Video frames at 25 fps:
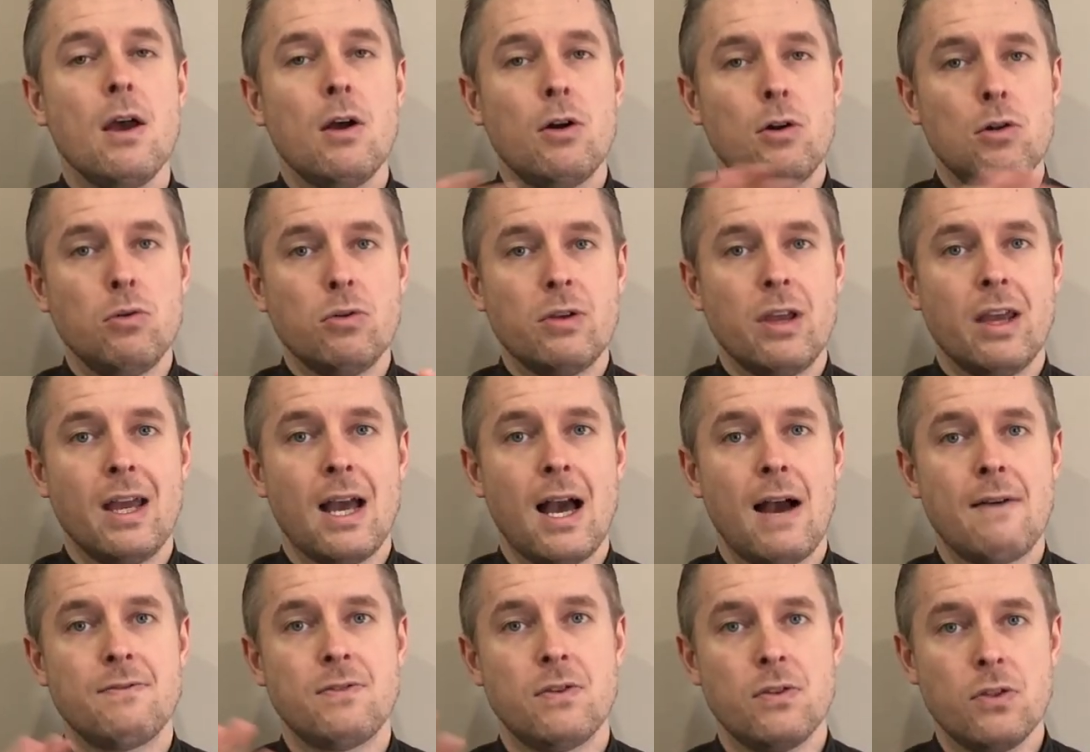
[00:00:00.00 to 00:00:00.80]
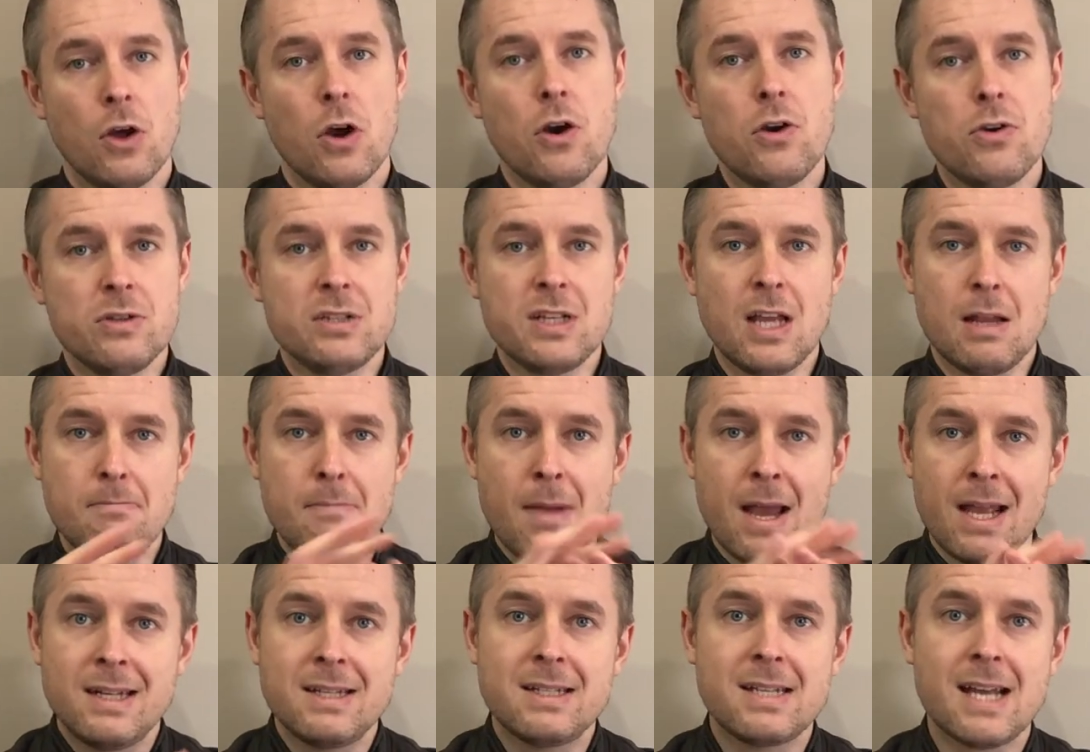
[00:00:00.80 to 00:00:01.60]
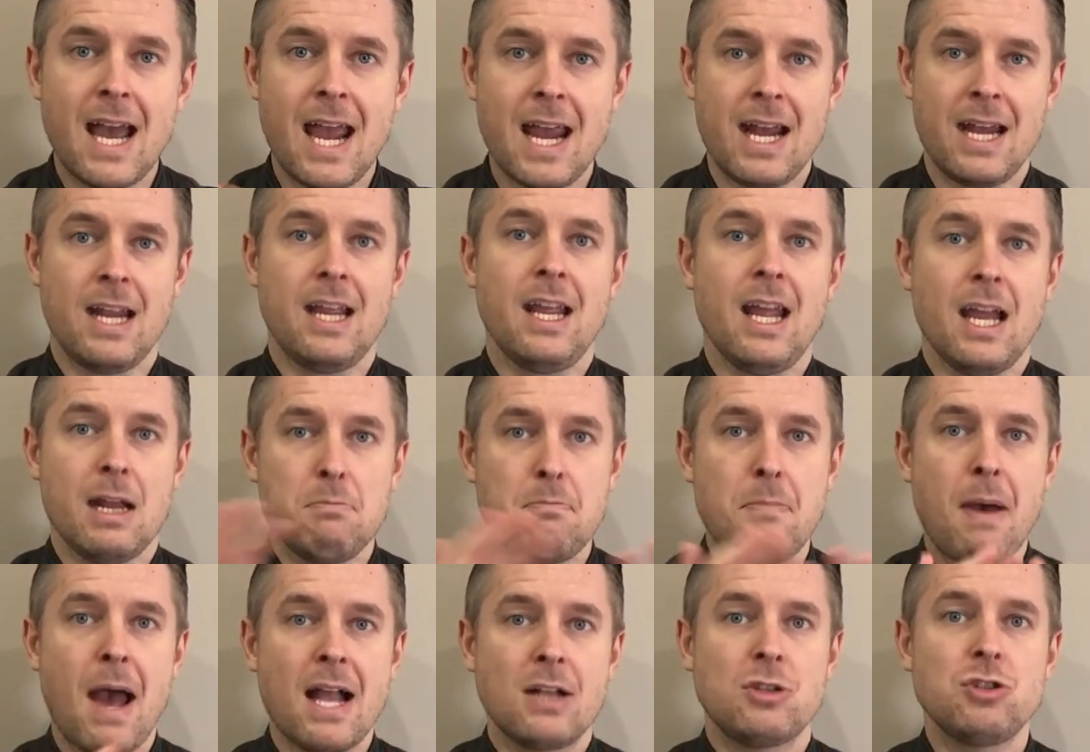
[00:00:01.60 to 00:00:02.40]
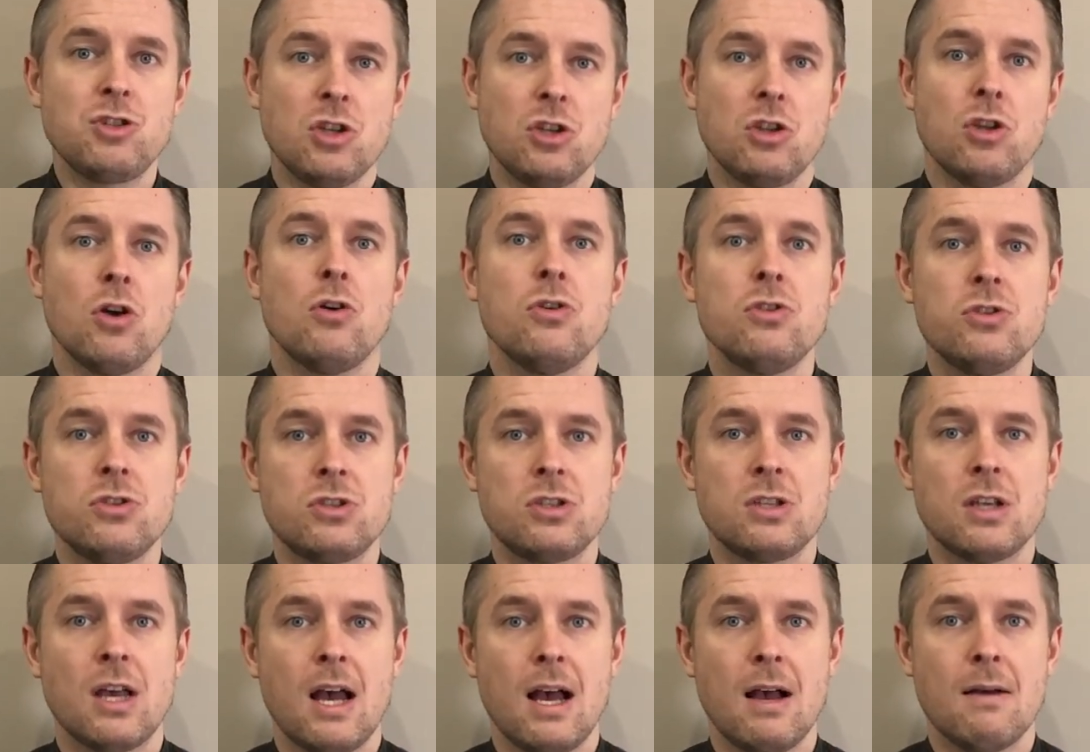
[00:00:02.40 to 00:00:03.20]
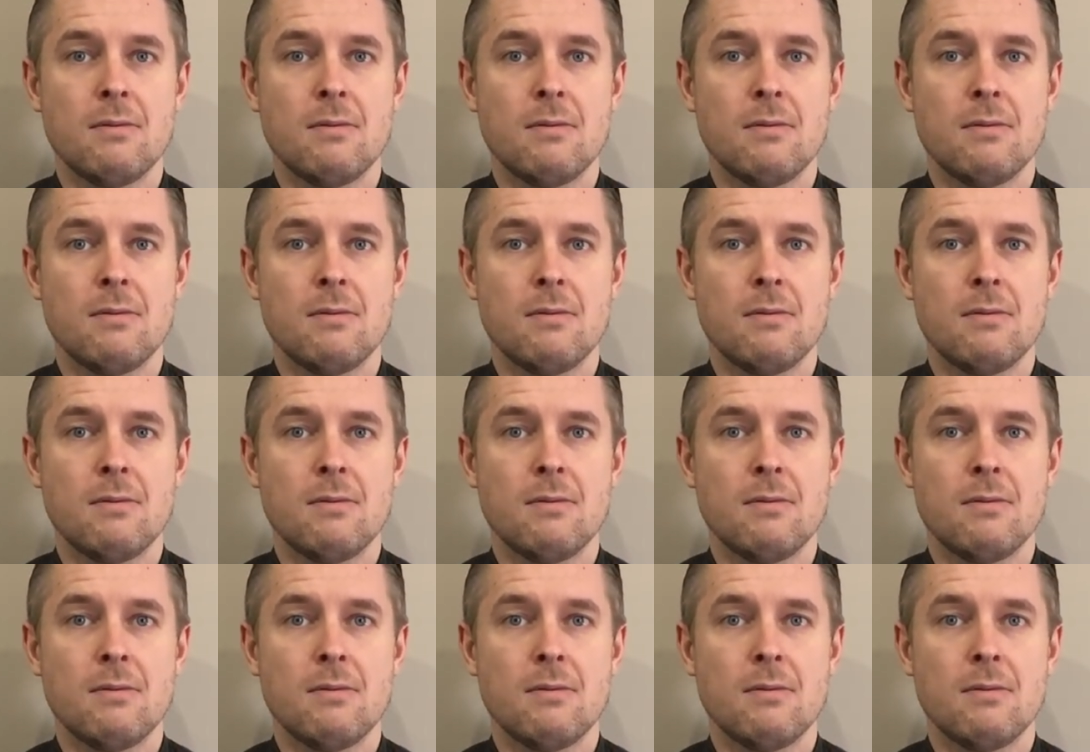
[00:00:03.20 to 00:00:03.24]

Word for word: looking after those and maintaining and patching those